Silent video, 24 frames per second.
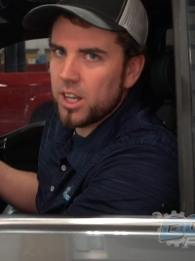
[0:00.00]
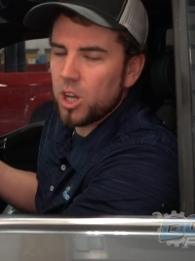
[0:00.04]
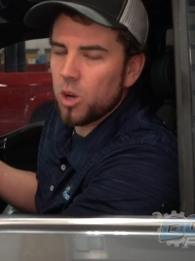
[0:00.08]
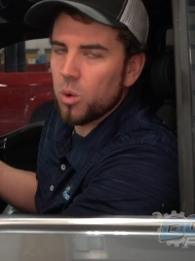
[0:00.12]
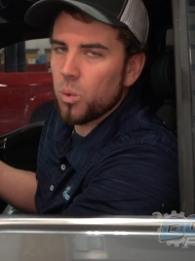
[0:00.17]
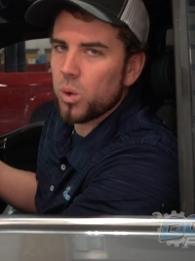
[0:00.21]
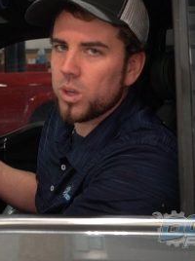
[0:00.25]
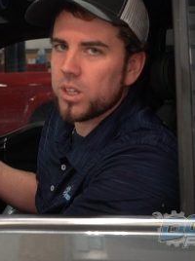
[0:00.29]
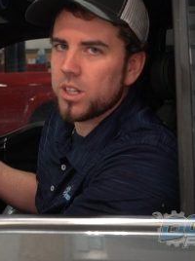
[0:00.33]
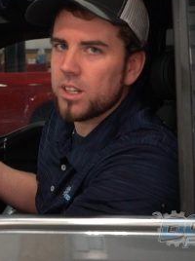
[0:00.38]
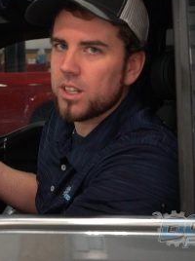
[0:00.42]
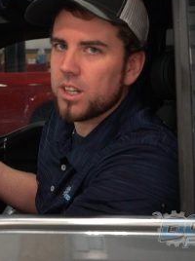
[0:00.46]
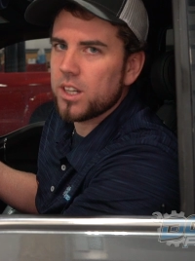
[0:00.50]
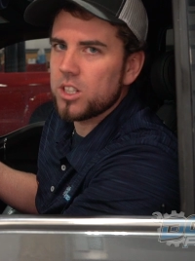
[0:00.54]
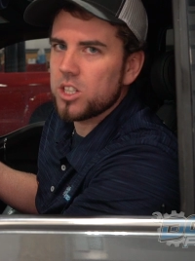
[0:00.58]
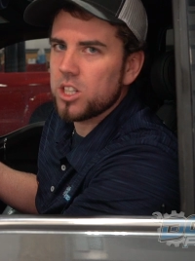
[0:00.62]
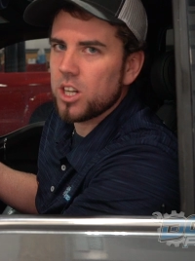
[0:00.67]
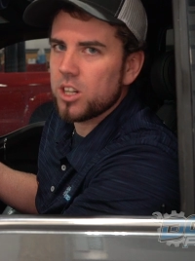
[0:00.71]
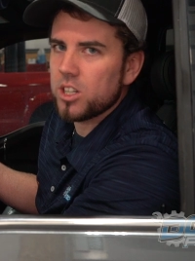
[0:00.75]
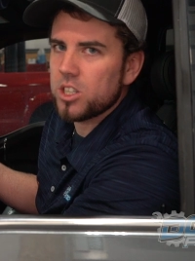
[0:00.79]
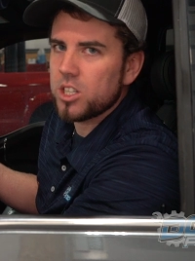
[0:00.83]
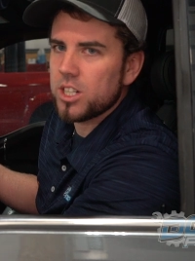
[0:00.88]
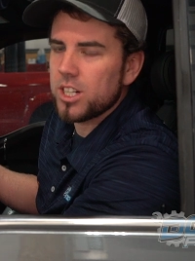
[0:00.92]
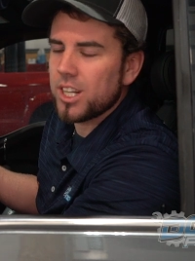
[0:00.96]
They work in
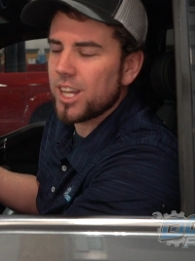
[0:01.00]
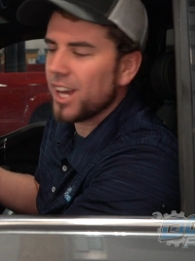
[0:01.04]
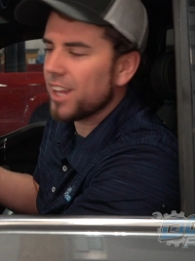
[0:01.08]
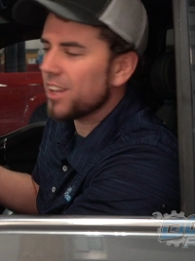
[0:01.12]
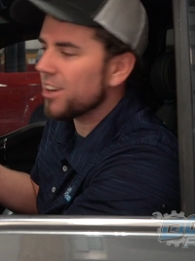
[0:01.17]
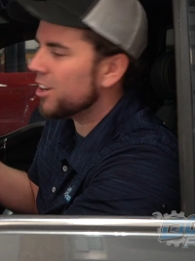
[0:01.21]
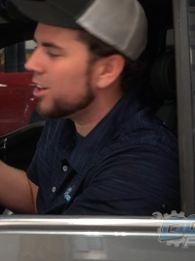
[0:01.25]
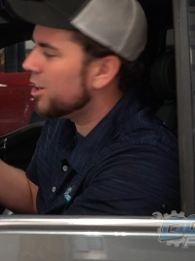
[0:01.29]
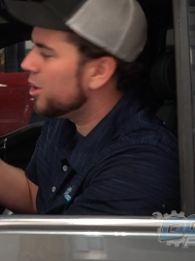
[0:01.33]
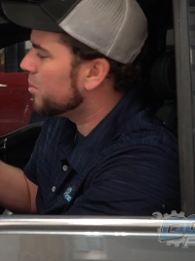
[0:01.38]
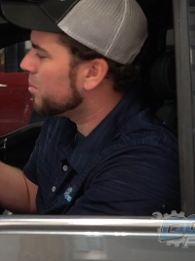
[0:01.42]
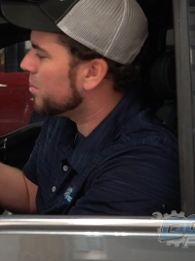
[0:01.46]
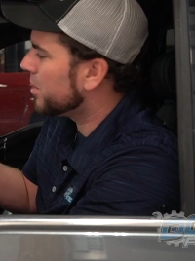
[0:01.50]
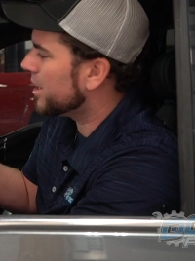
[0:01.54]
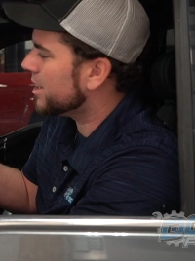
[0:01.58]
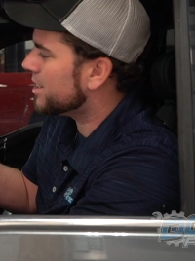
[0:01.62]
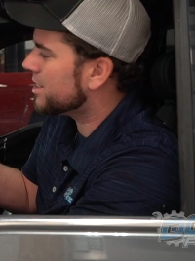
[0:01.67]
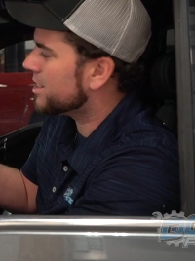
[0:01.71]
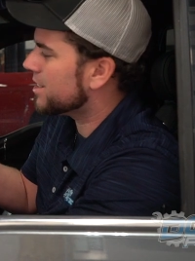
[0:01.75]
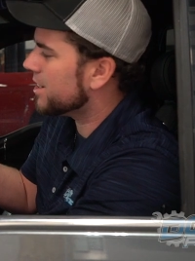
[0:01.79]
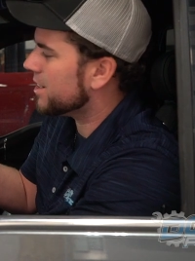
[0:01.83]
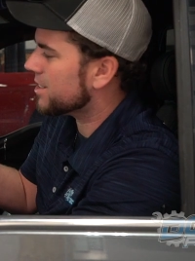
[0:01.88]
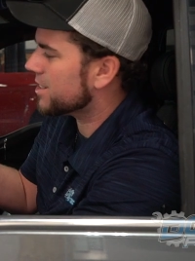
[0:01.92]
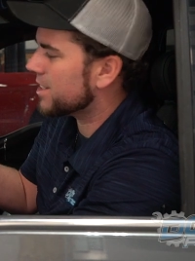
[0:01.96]
conjunction together, but
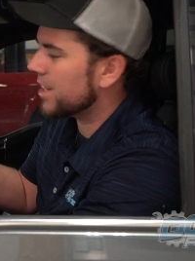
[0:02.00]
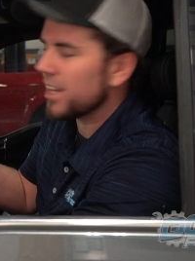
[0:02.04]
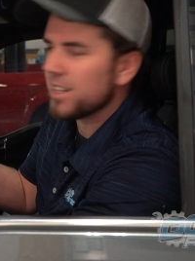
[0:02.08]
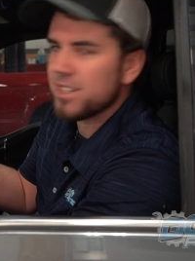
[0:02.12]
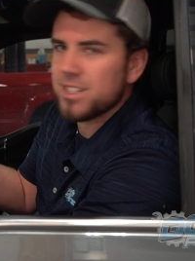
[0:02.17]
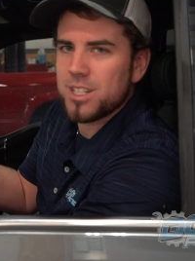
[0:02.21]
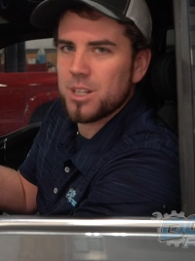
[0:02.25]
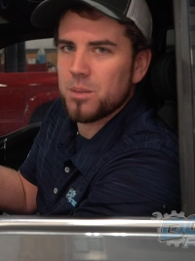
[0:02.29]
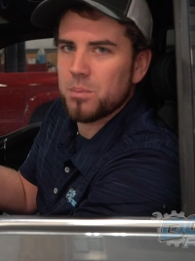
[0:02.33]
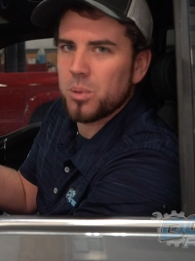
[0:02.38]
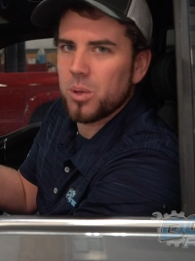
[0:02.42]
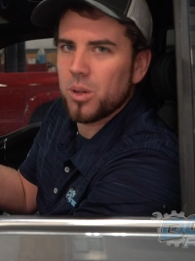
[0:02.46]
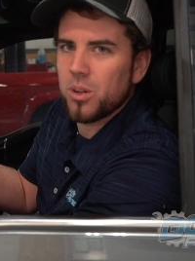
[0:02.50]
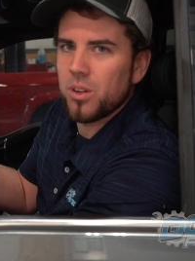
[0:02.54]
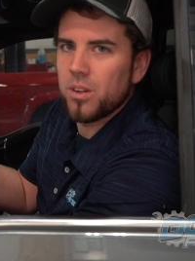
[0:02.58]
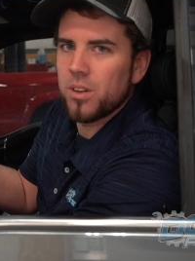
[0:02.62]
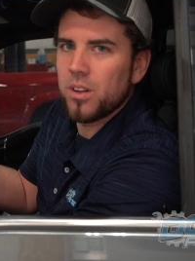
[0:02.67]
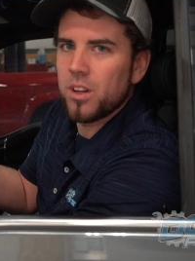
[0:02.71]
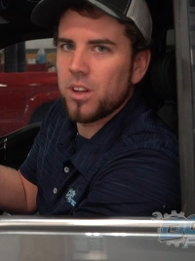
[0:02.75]
it's just that simple.